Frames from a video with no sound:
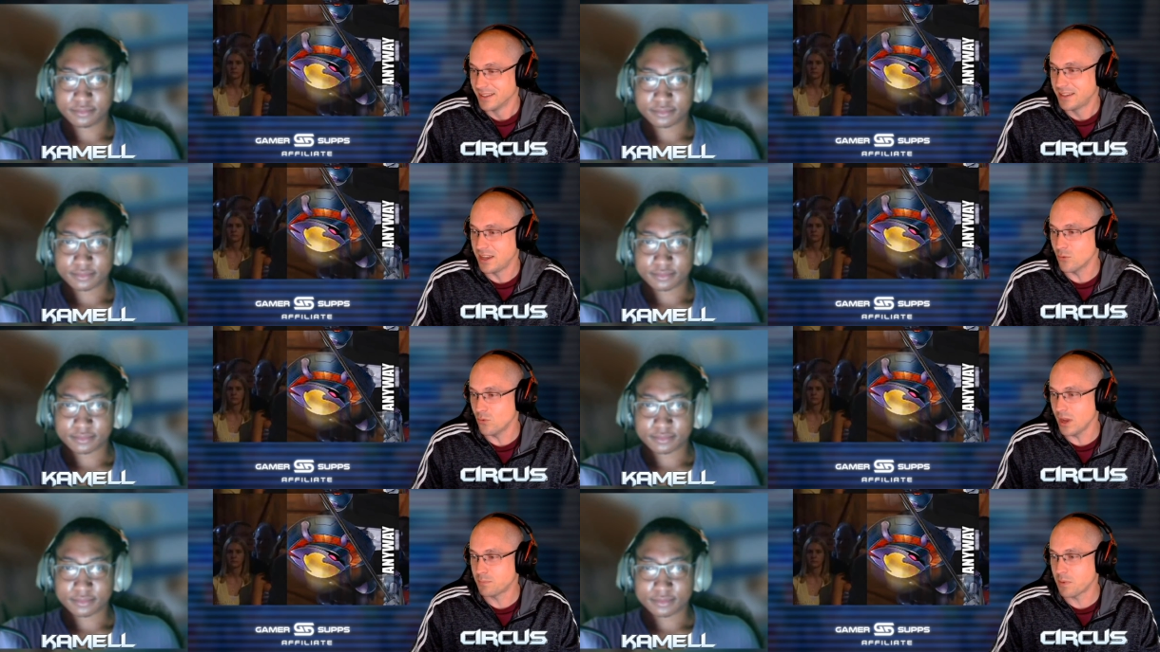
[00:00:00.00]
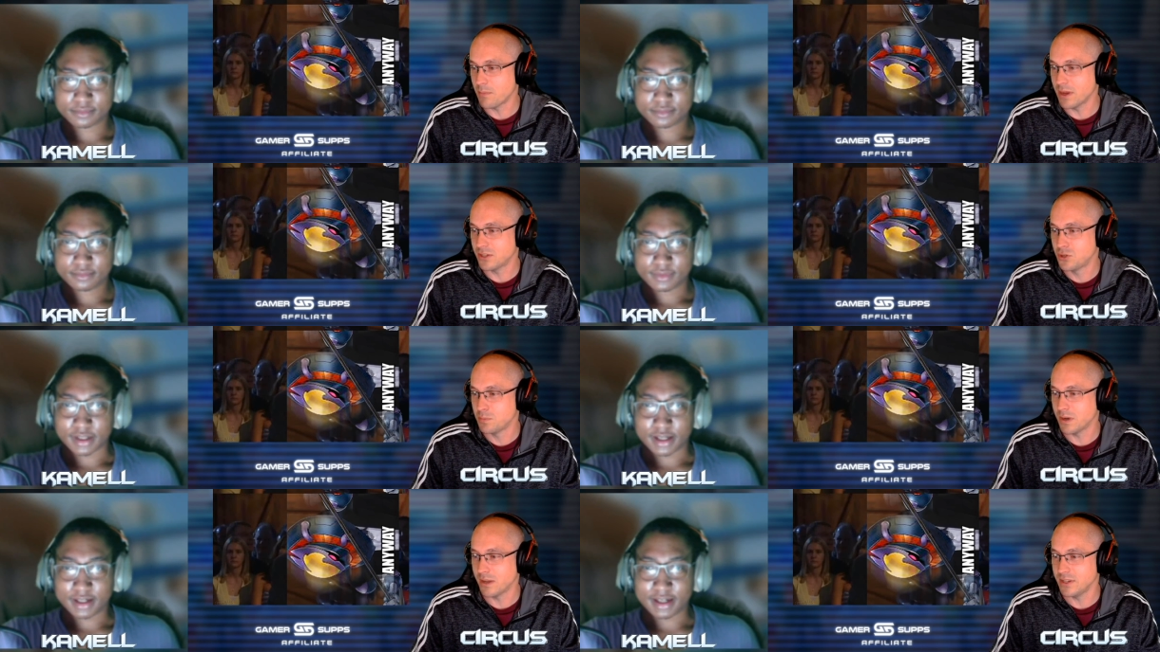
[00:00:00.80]
Speaker 1: Get wrecked by my
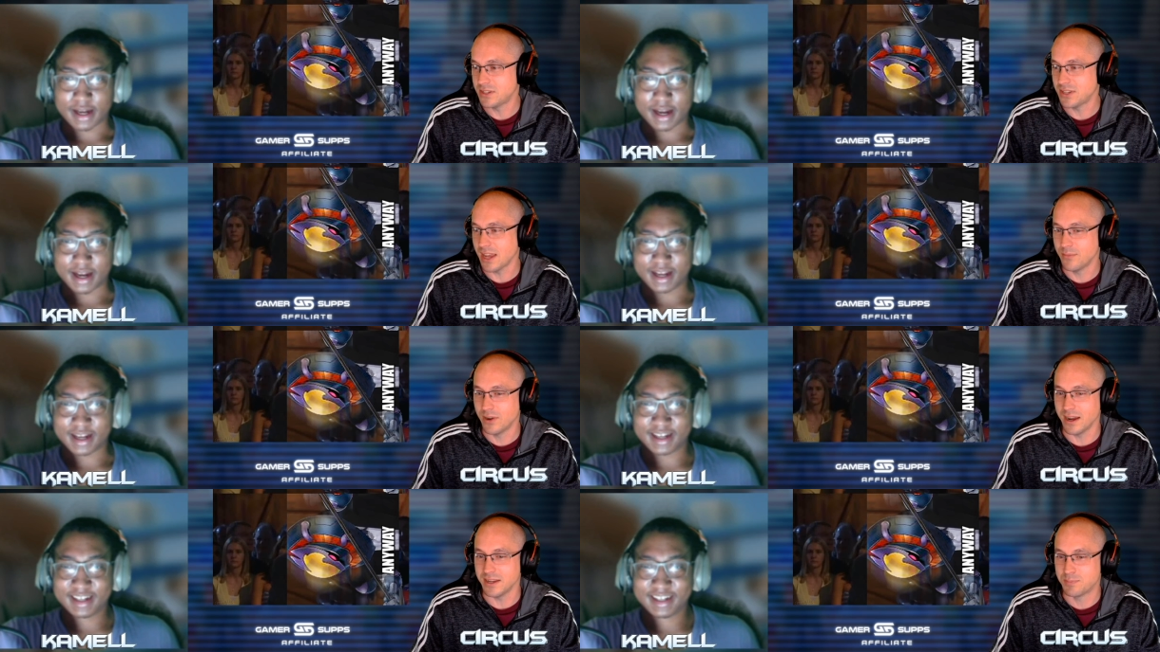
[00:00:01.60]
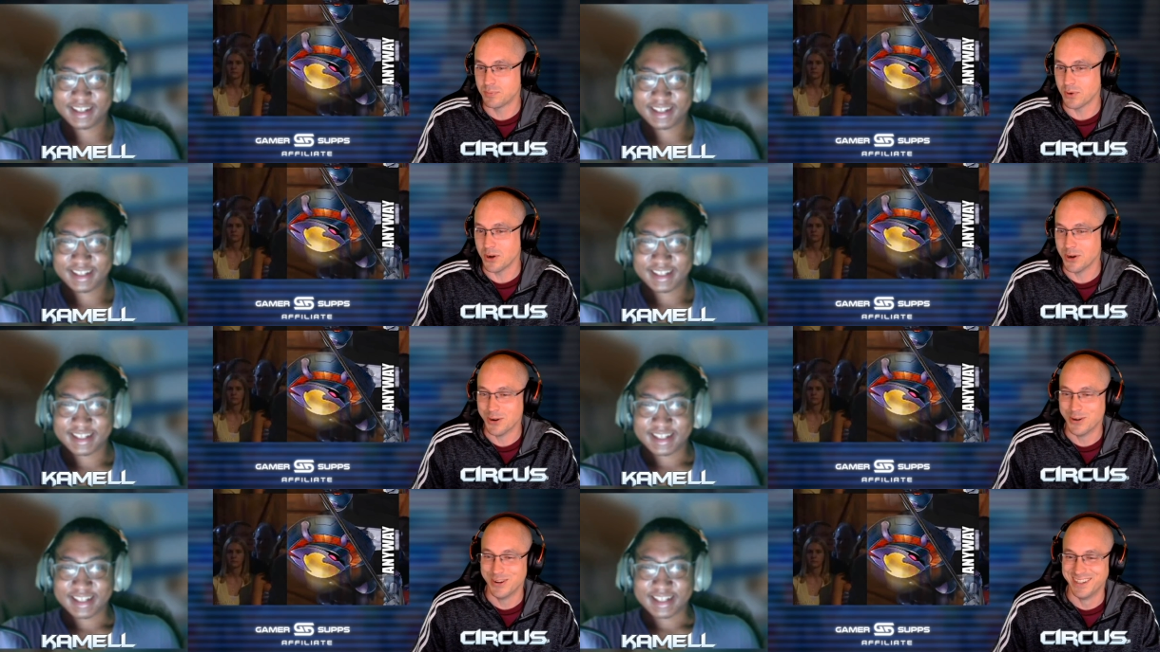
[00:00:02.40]
Super Heavy Samurais,
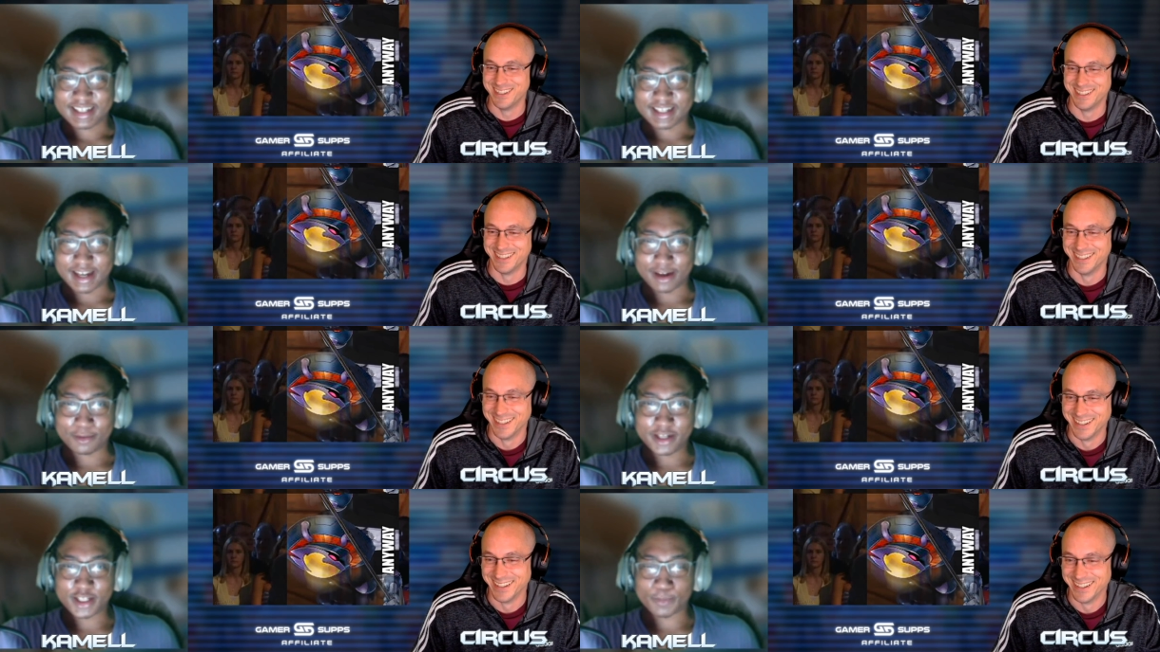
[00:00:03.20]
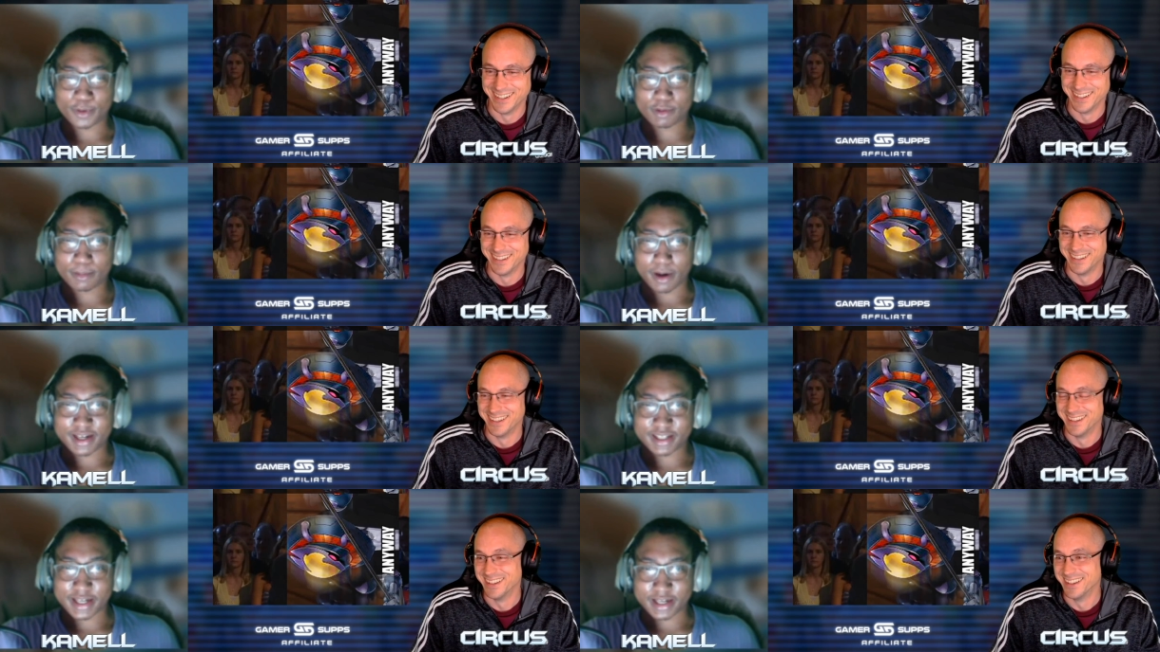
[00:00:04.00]
bro.
Speaker 2: Yeah, who needs Spirit Karibo? I can
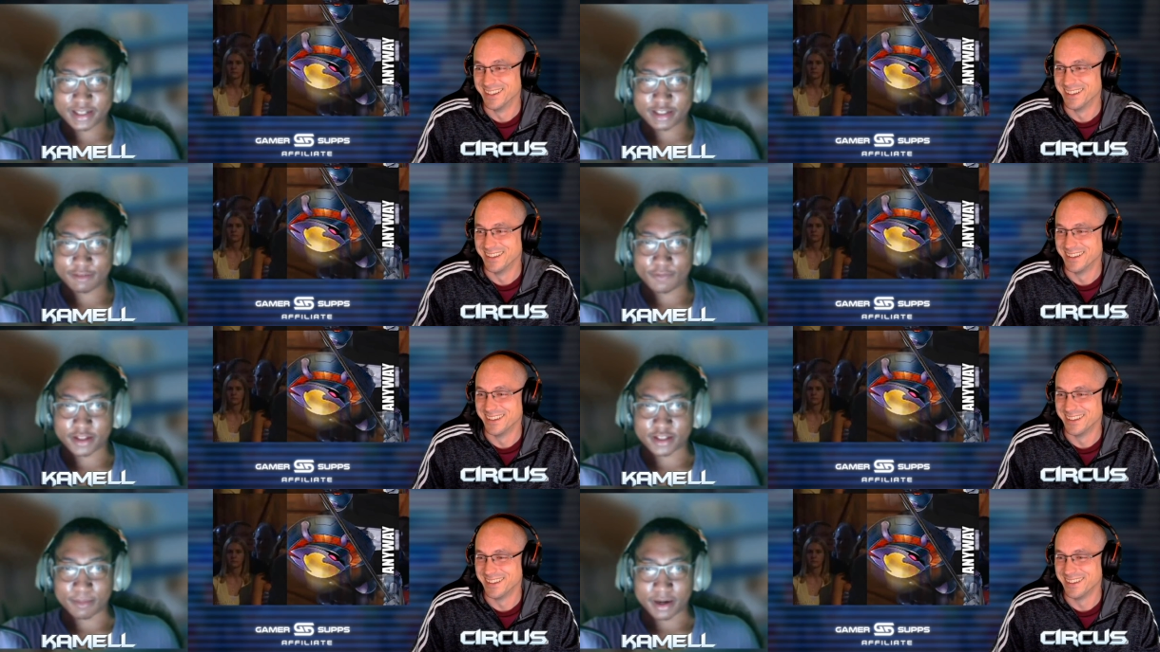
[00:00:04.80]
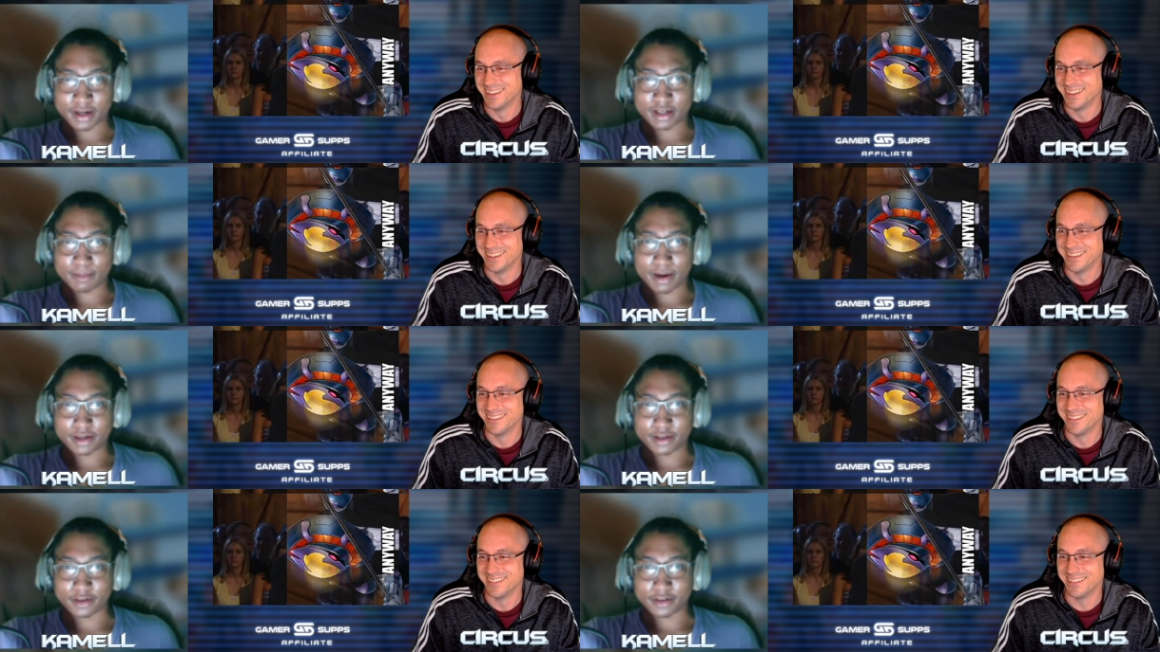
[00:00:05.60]
attack and defense, man. Get him out of
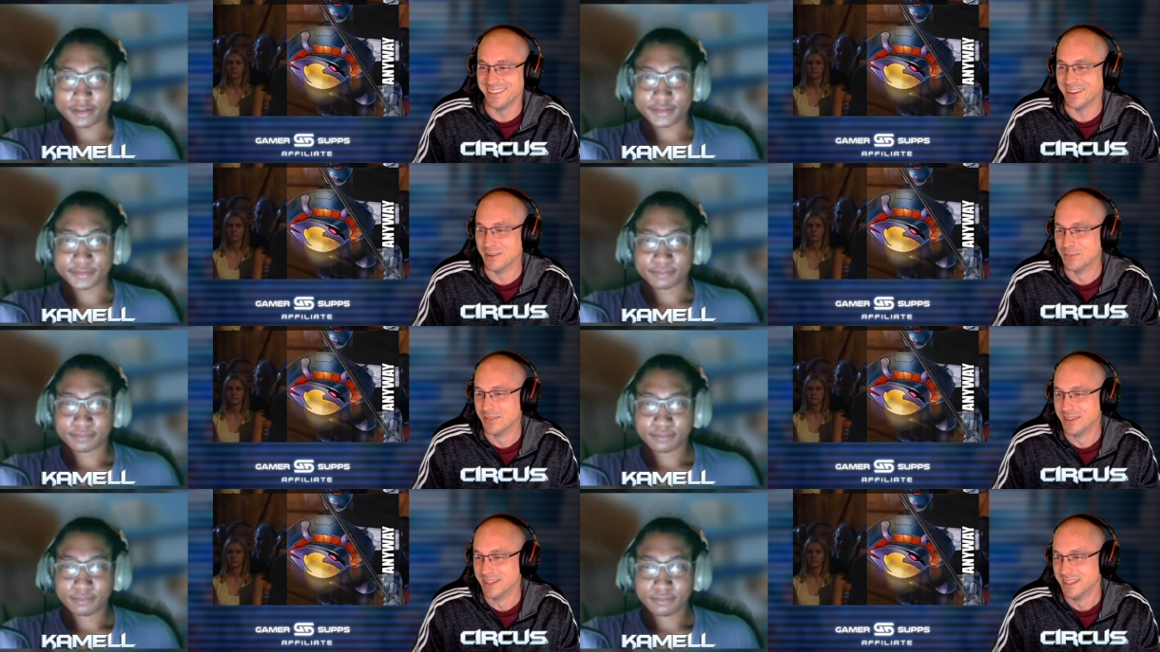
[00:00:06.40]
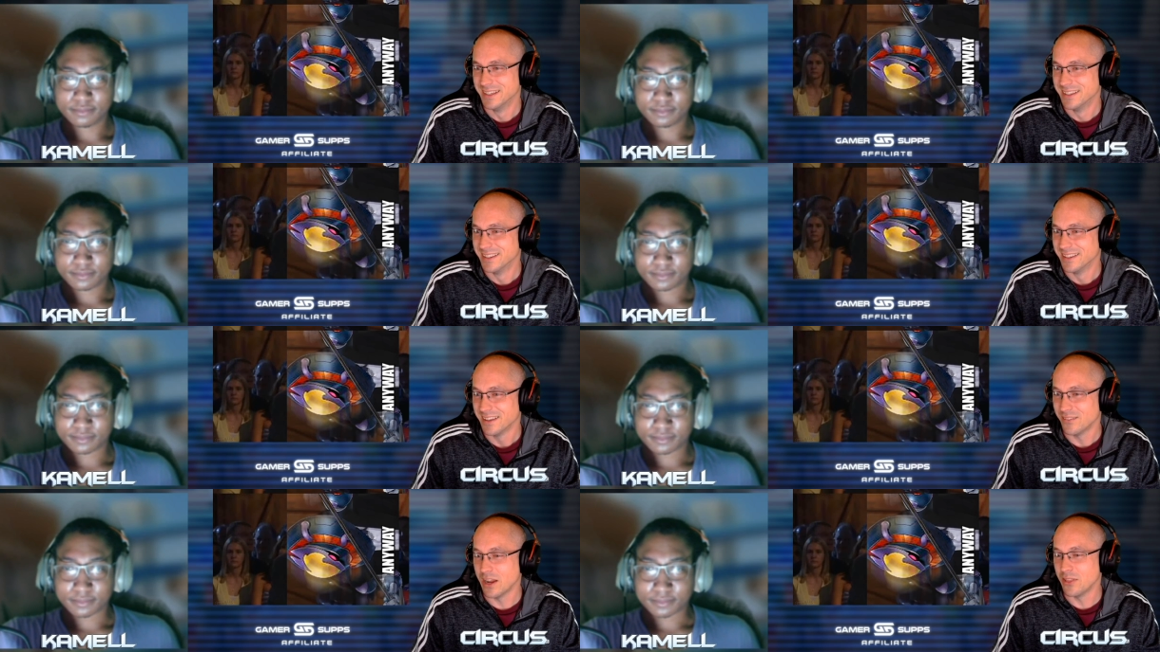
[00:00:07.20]
here.
Speaker 1: Yep.
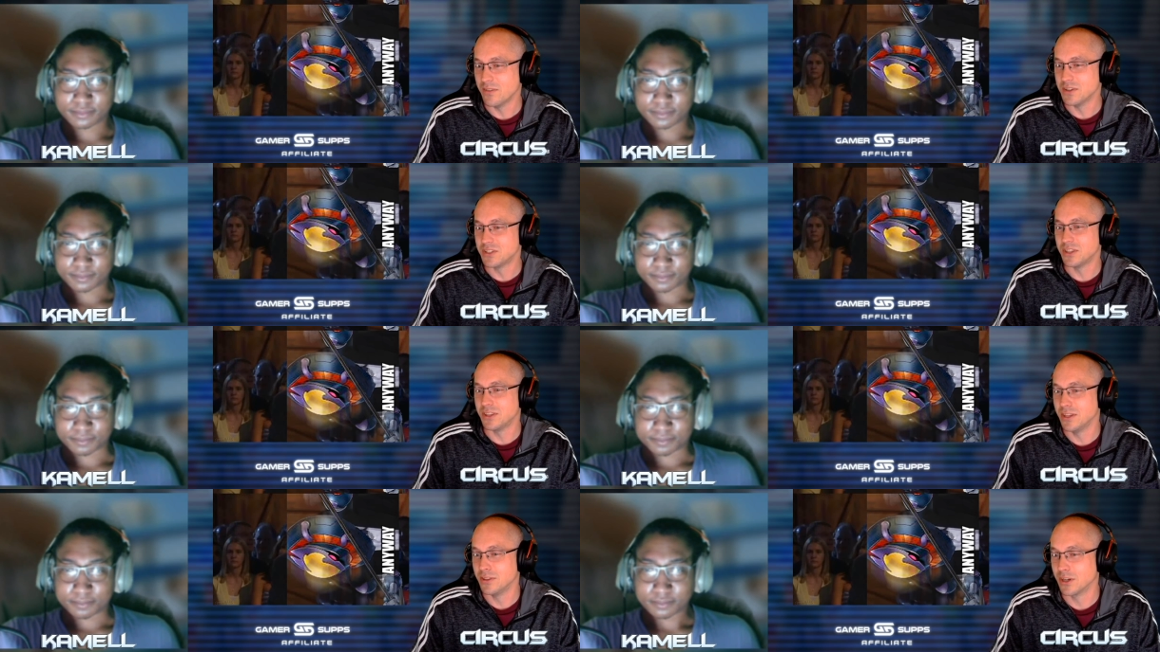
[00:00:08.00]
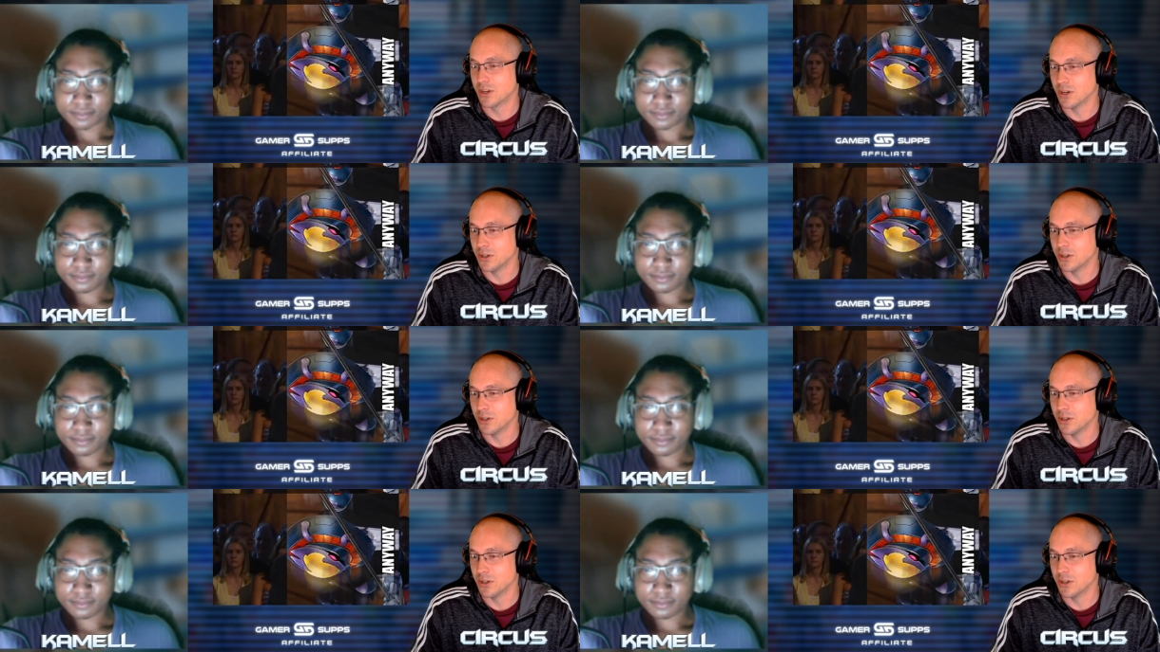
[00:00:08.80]
What I love is the girl